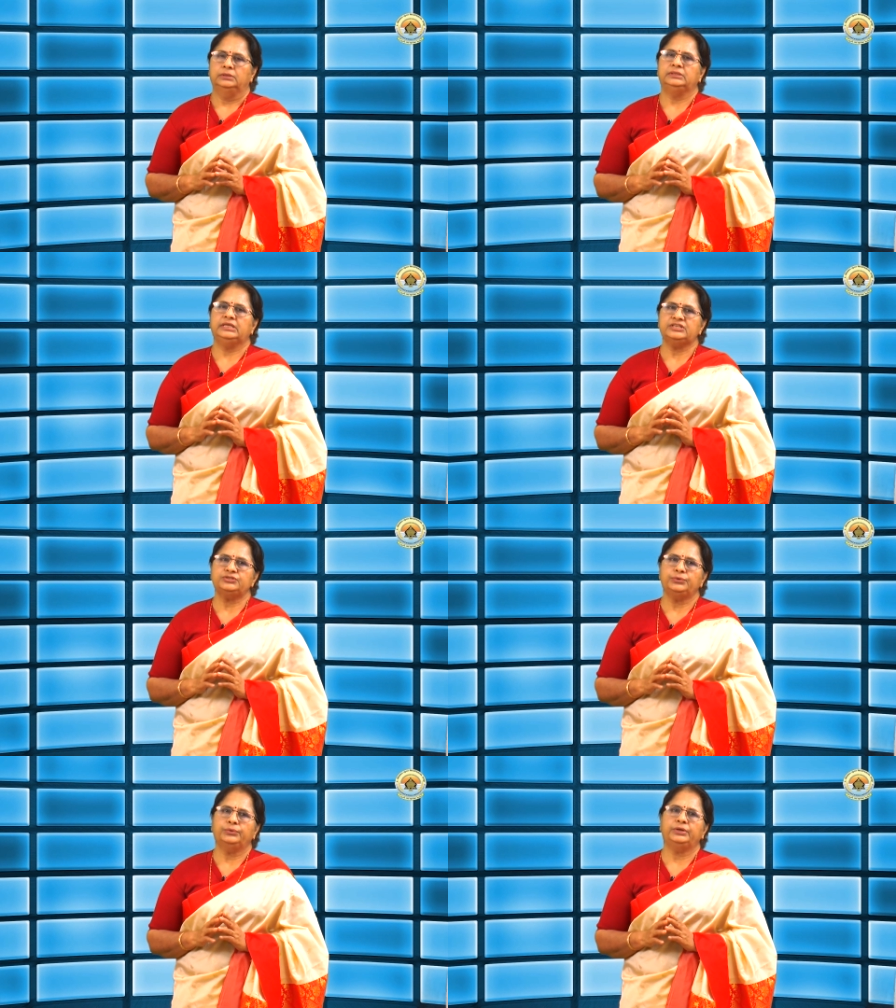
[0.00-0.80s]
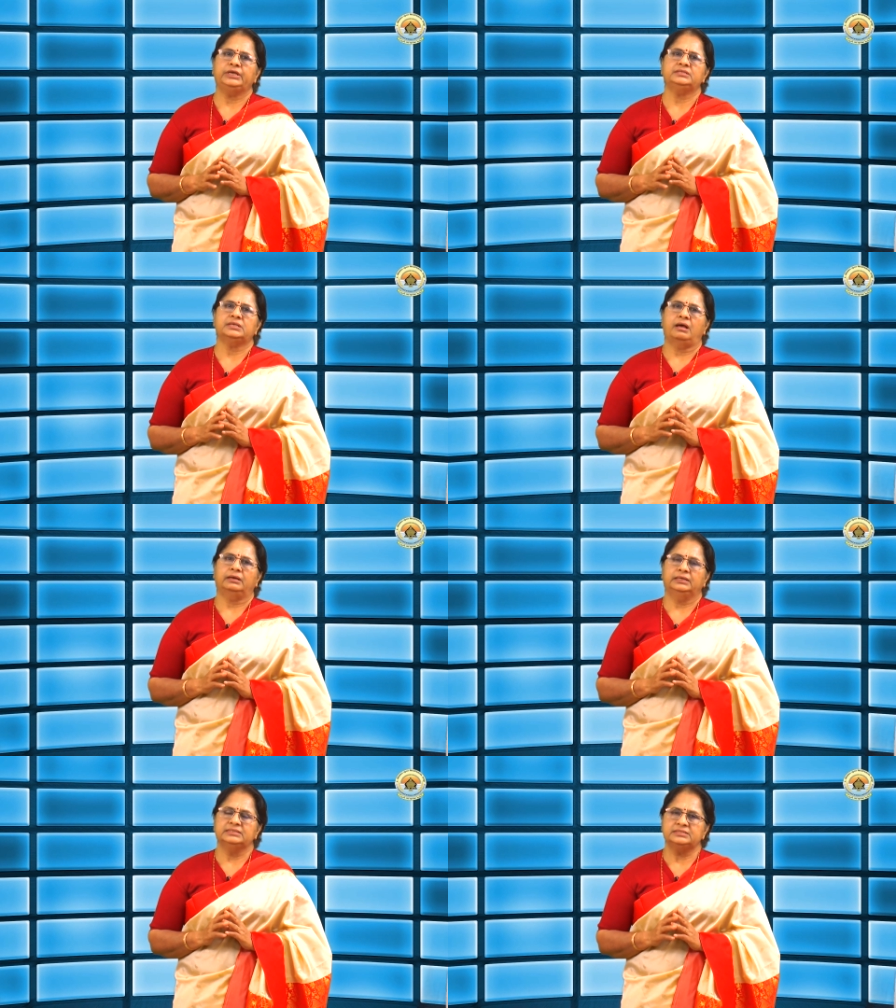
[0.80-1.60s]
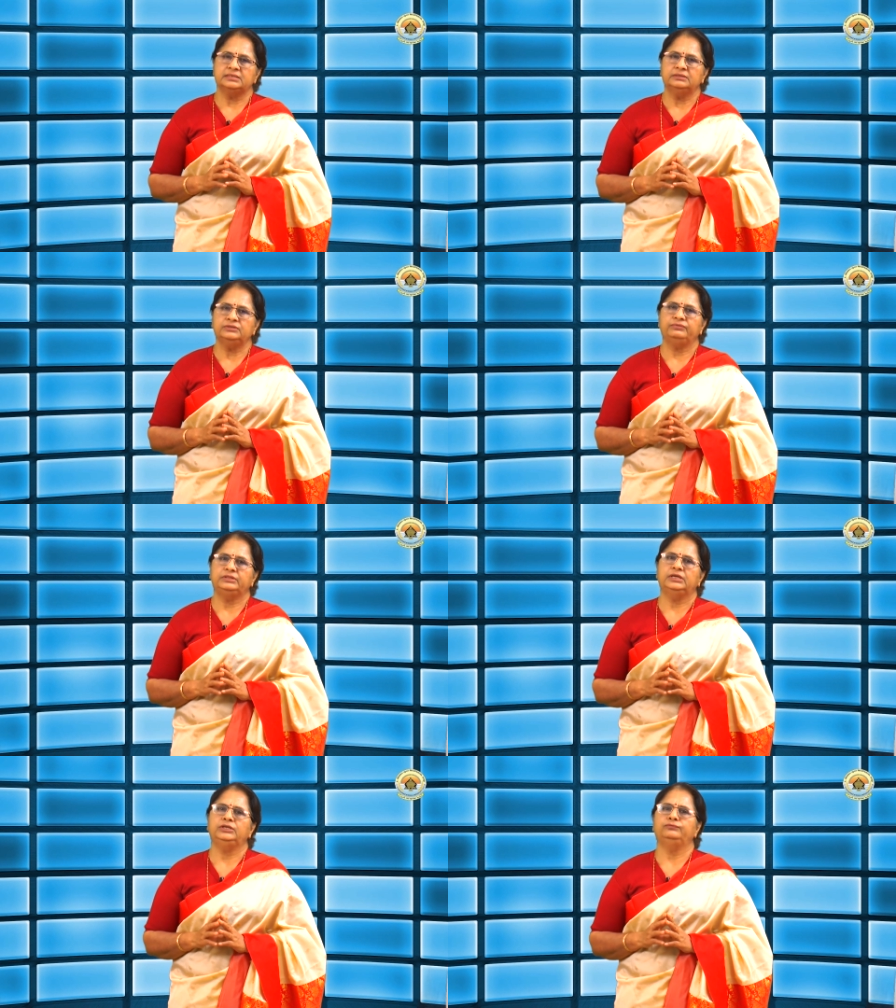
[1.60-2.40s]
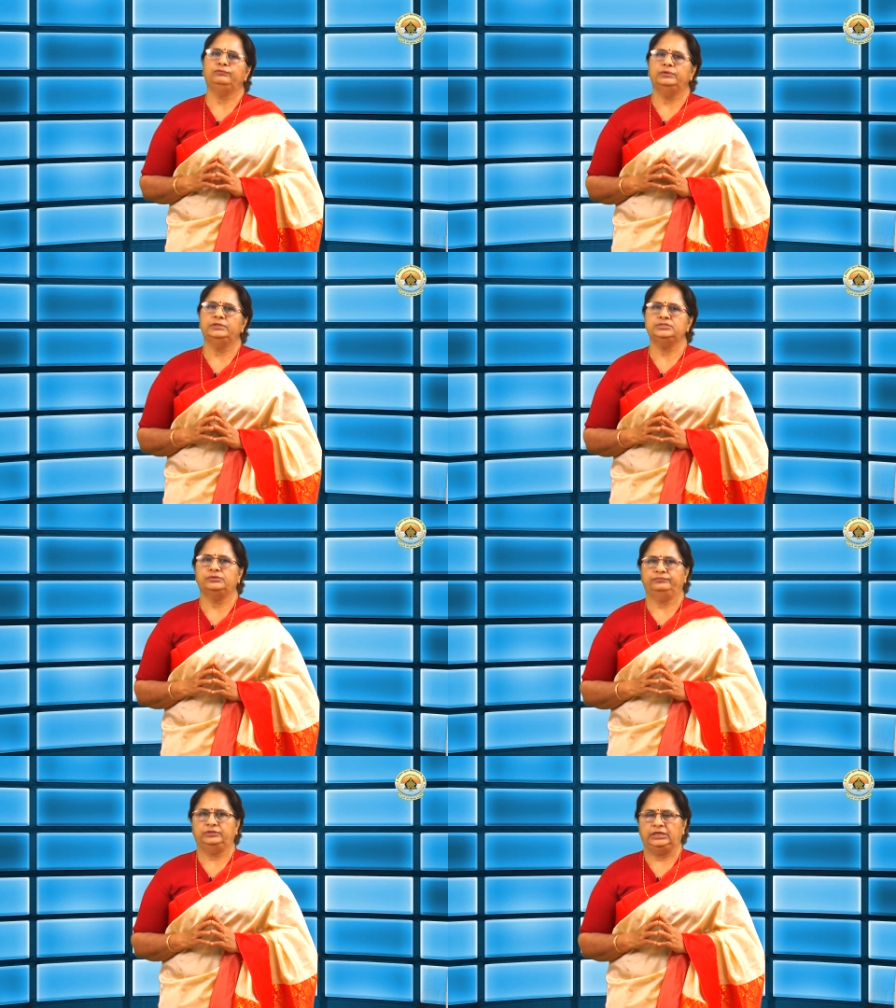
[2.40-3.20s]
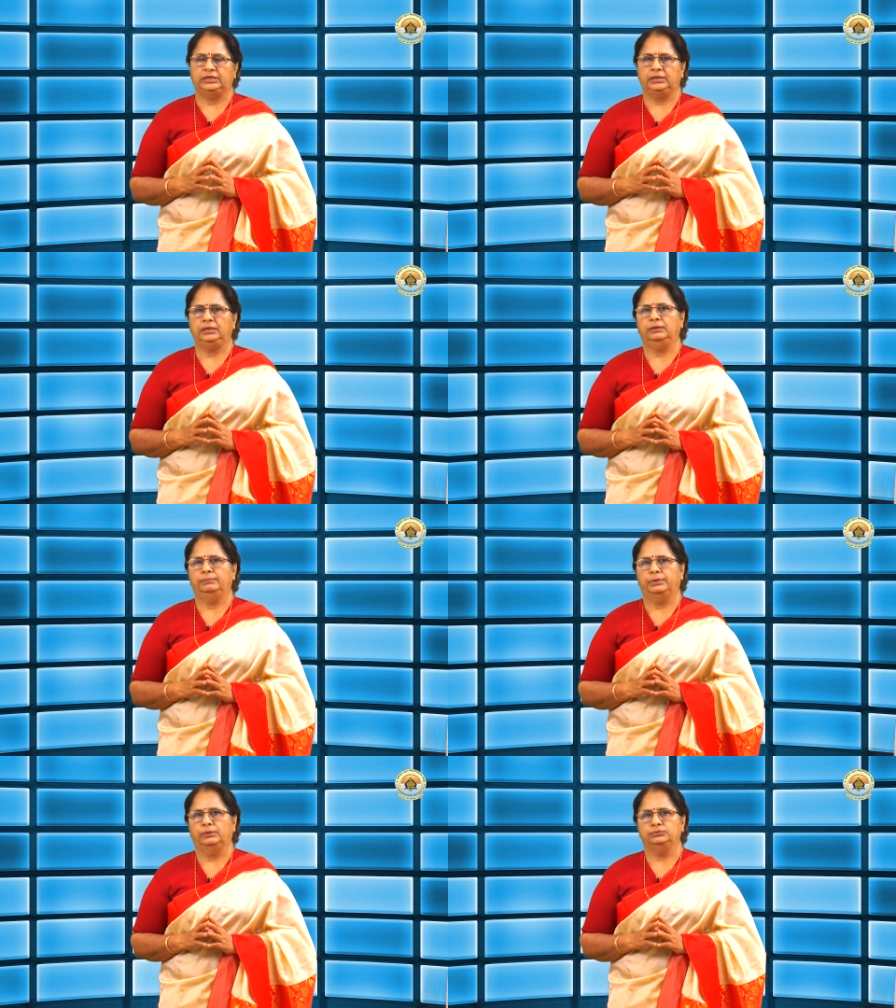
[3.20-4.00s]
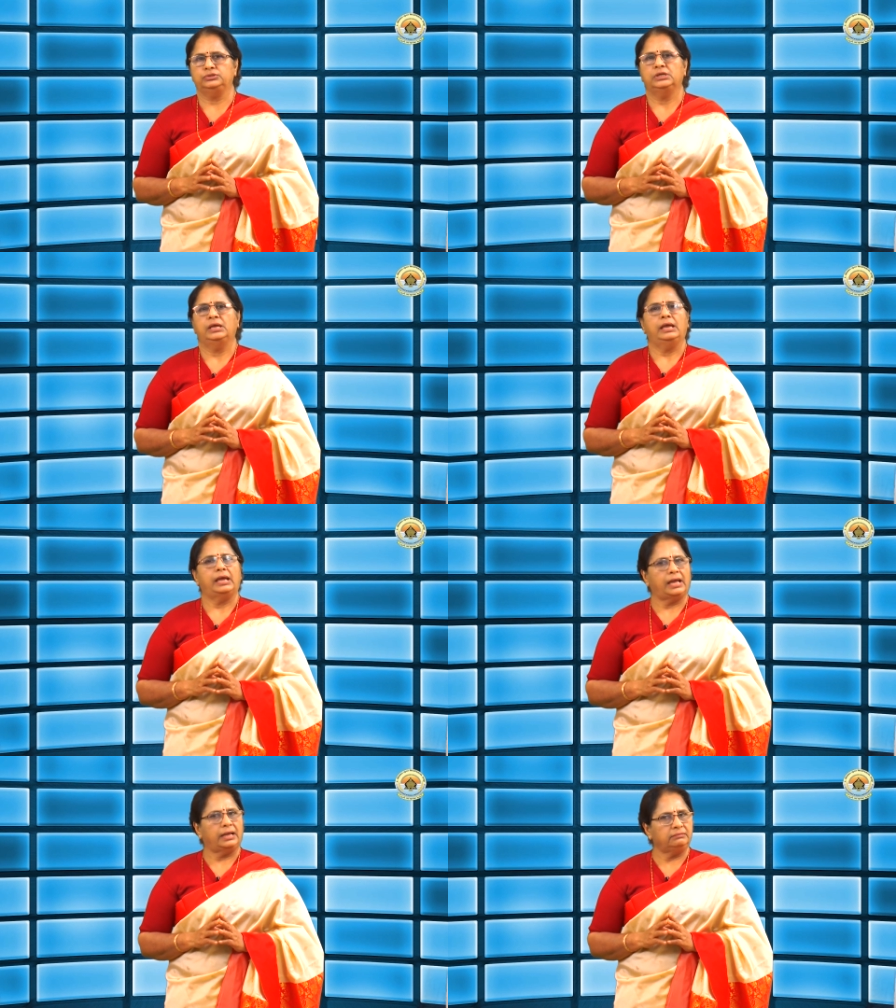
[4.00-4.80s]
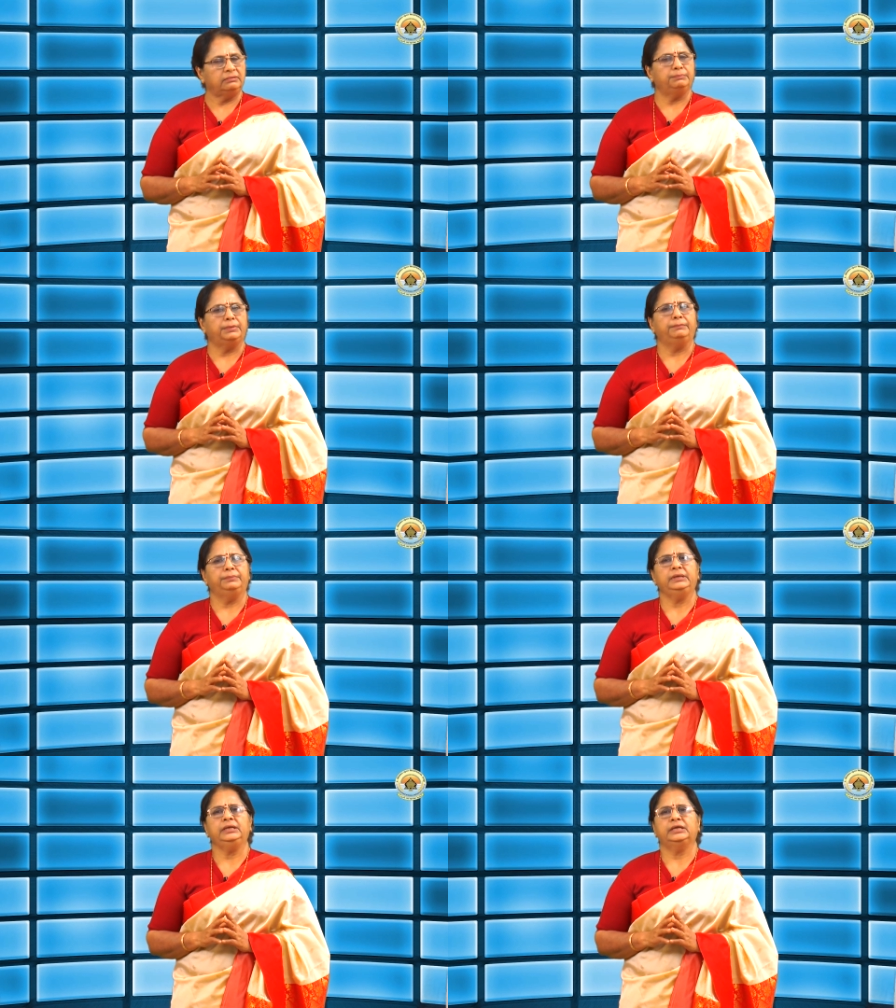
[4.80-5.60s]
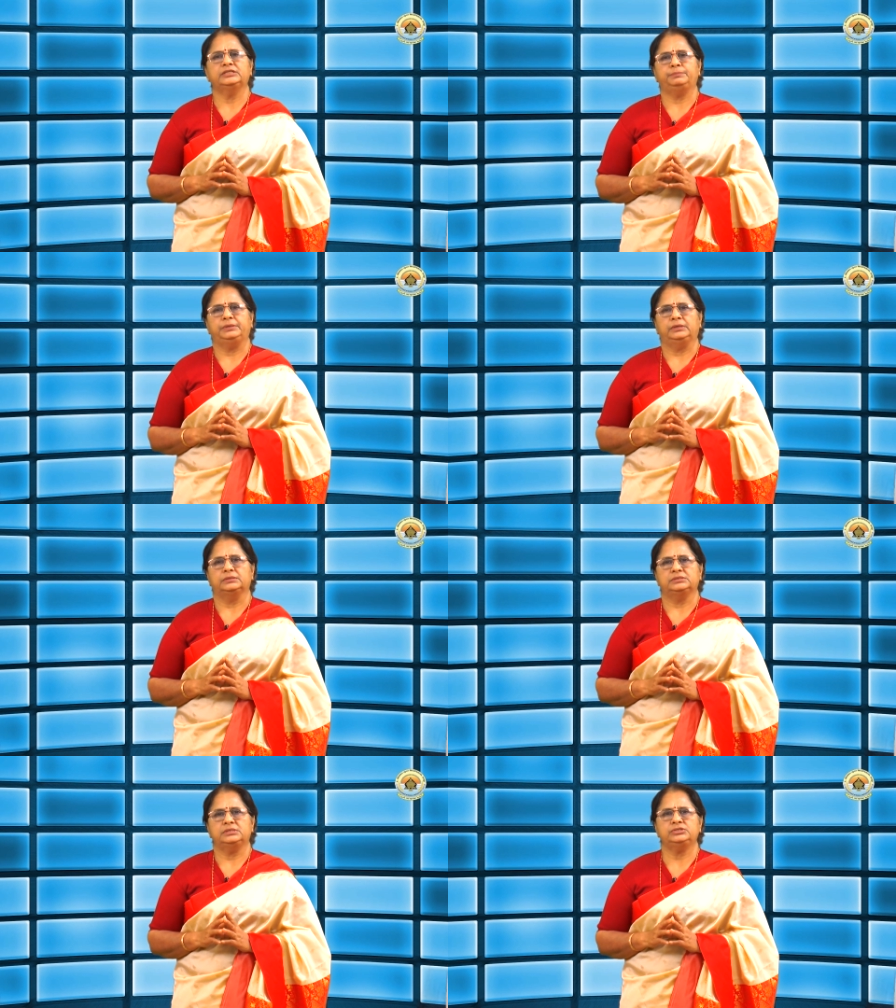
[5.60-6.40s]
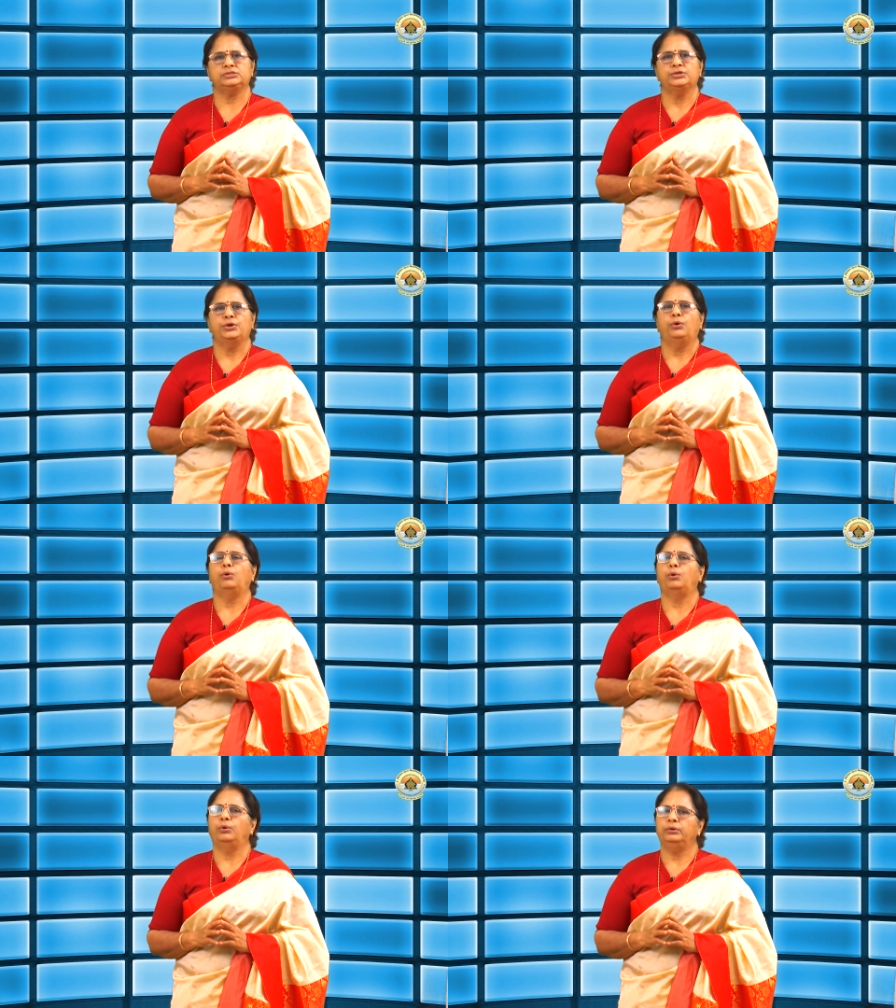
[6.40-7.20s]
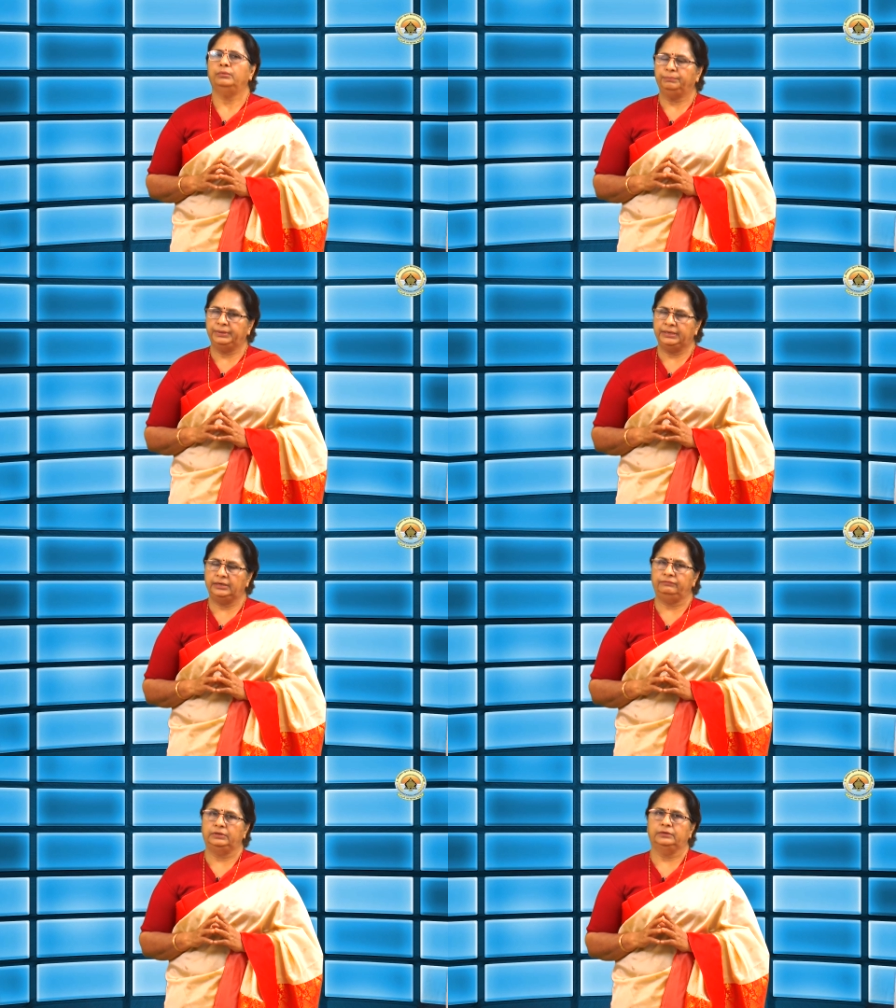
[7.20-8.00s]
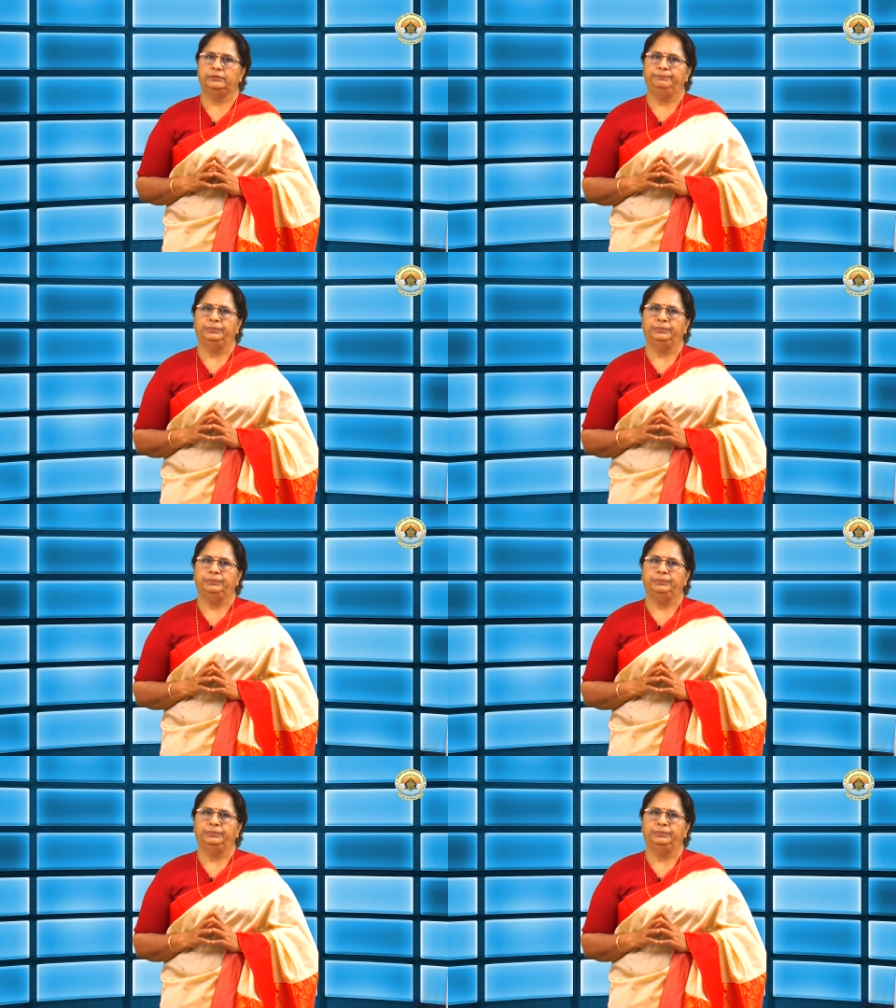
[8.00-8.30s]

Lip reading: These theories are concerned with the influence of thinking about and remembering experiences or behavior.